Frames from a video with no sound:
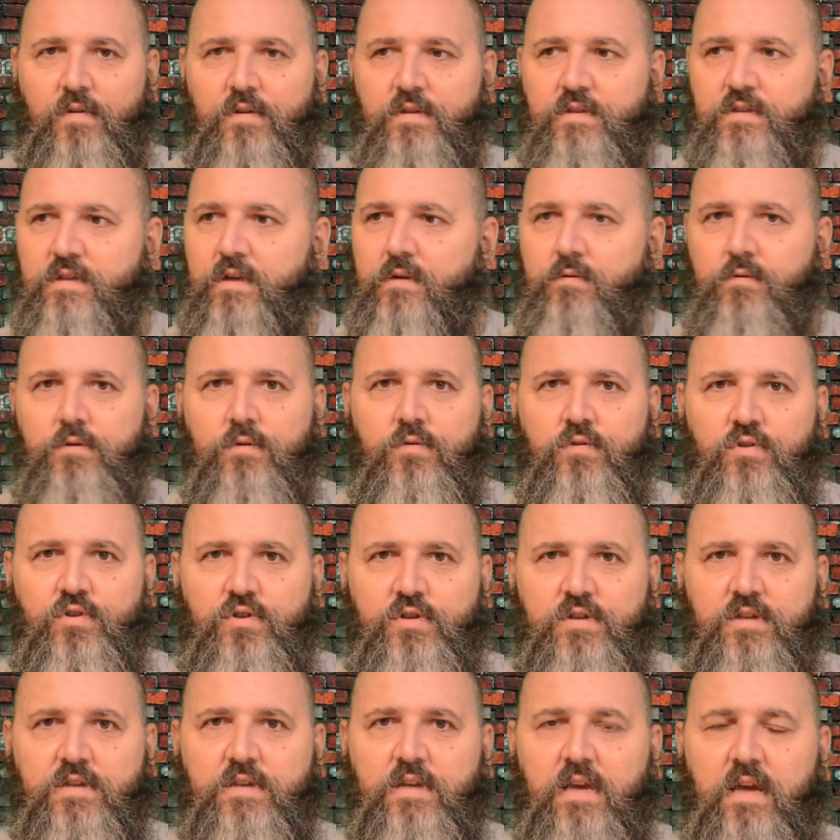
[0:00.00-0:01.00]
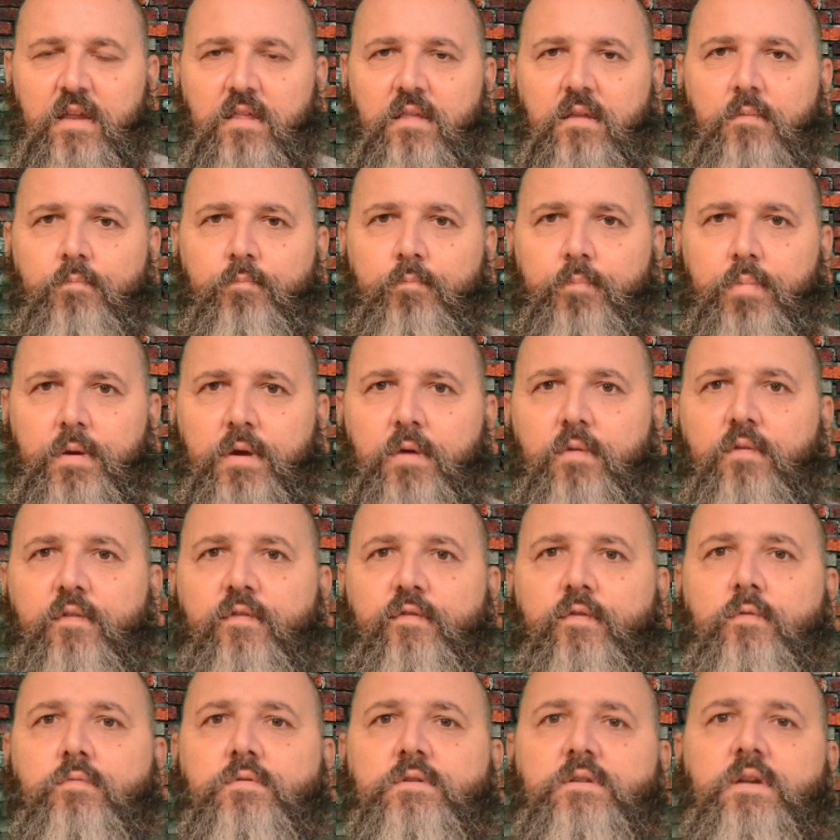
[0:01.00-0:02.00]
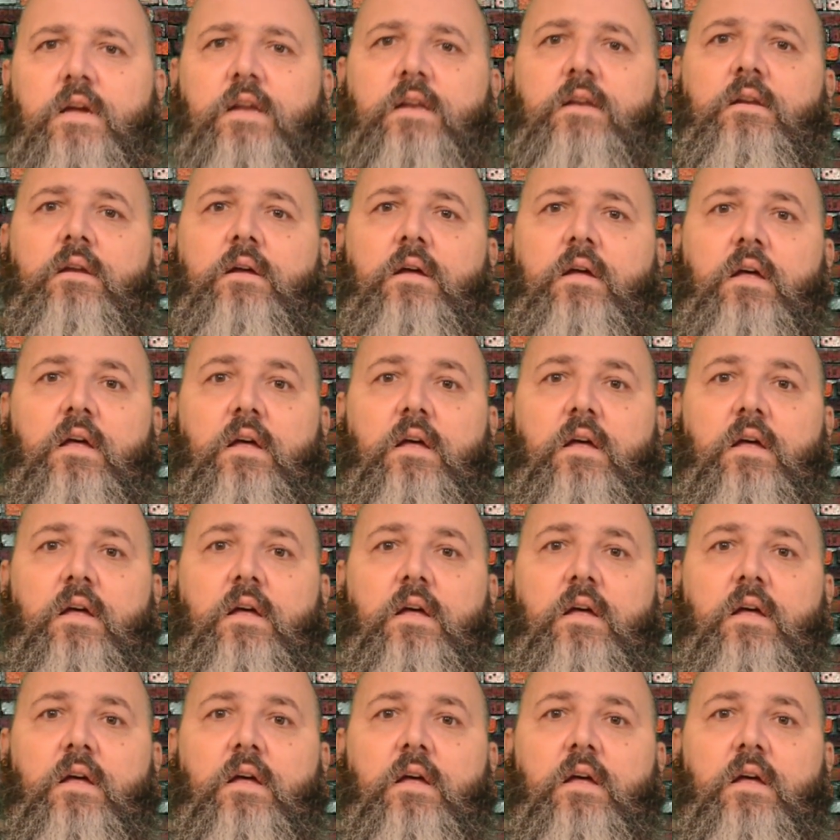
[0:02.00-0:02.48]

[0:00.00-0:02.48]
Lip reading: and so you just get the beautiful scent